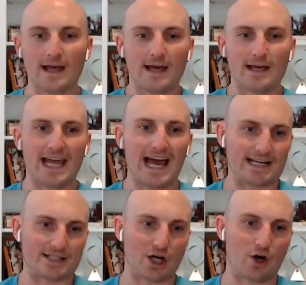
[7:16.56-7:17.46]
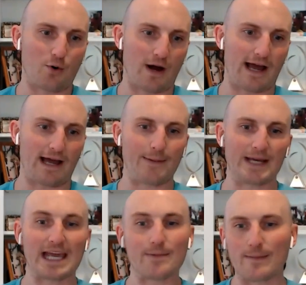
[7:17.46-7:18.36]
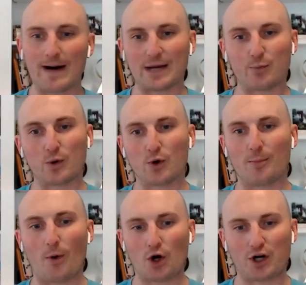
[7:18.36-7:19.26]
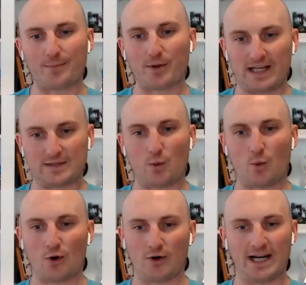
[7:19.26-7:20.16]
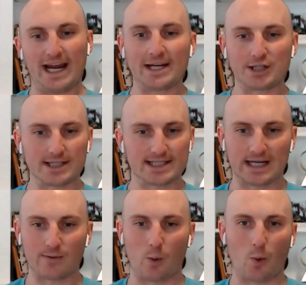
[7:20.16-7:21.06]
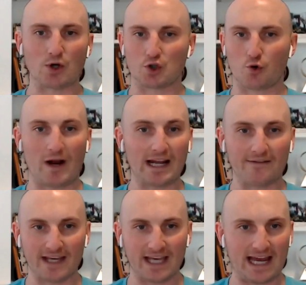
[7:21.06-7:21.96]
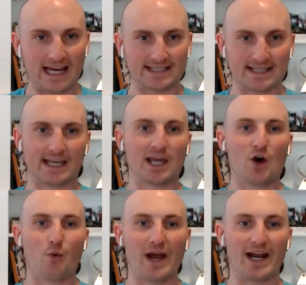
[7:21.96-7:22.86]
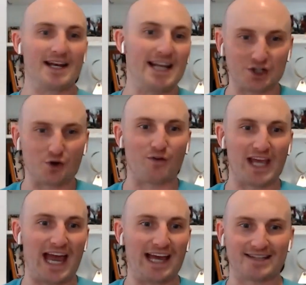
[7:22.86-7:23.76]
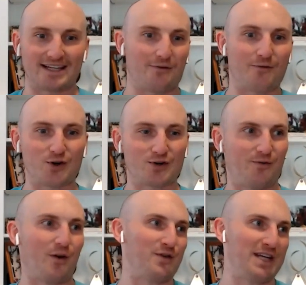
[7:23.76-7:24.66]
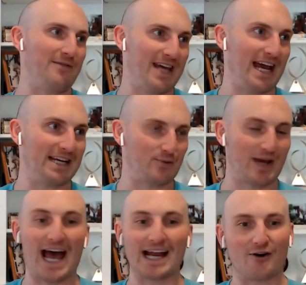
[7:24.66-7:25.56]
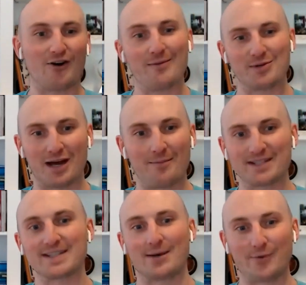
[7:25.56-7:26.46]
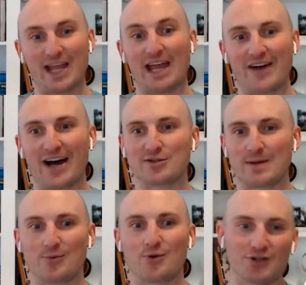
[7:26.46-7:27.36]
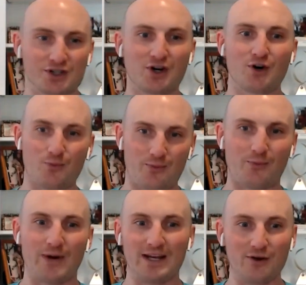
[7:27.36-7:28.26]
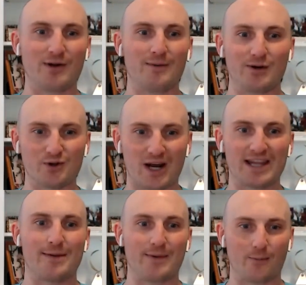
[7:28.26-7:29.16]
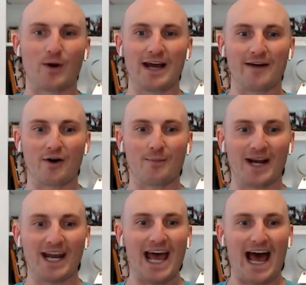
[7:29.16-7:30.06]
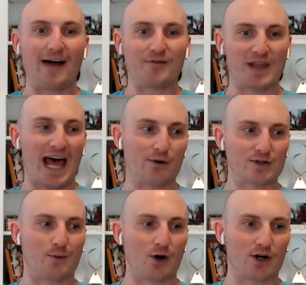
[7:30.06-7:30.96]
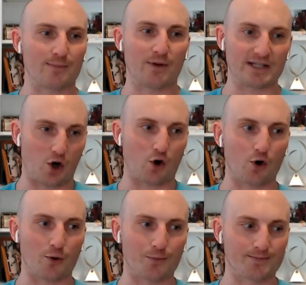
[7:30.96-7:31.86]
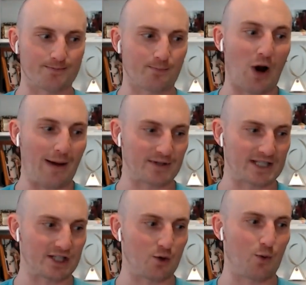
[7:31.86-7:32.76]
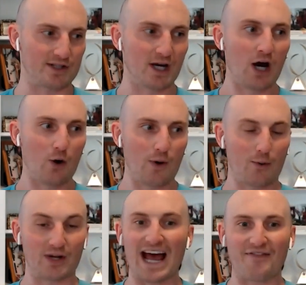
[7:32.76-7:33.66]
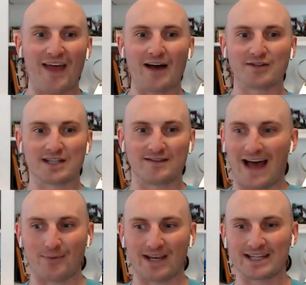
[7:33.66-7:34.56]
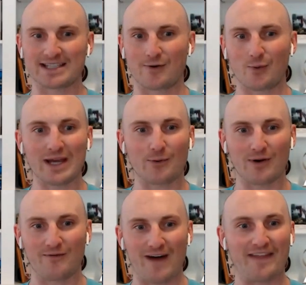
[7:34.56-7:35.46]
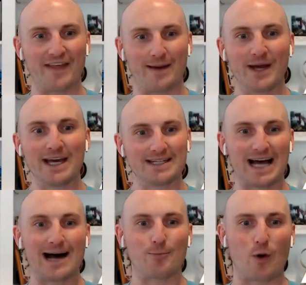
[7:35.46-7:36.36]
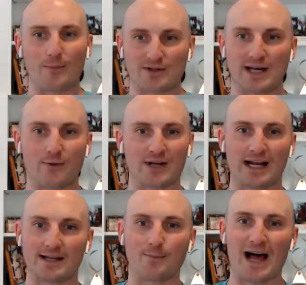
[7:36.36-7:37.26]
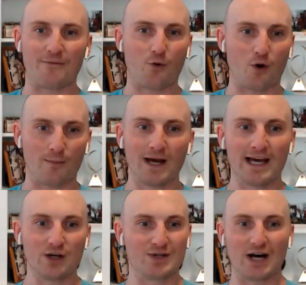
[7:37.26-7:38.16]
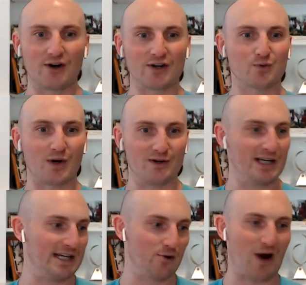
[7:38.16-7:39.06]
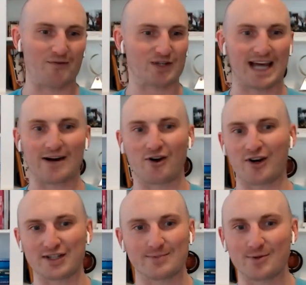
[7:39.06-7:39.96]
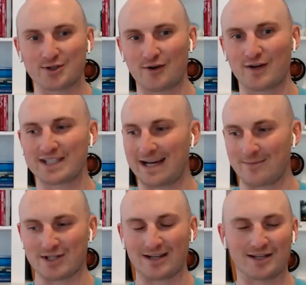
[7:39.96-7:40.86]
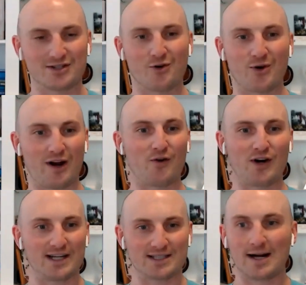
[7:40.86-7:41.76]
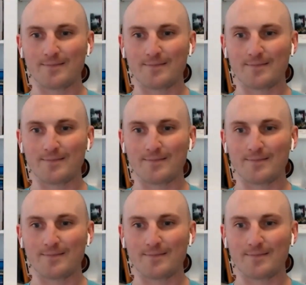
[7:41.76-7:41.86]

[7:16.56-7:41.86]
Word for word: Yeah. So, I mean, keep in mind, we were a marketplace. We weren't an agency. We weren't training V As. Like, we had initial V As, like the first fifteen V As we had on our Amazon business that we gave out to people. Sure, we knew them and we trained them and whatever. But after that, it was a marketplace. Our whole proposition was we would get thousands of applicants every week. We'd vet them. Top one percent would get on the platform. You tell us what you need, graphic designer, customer service, Amazon lister, whatever it is.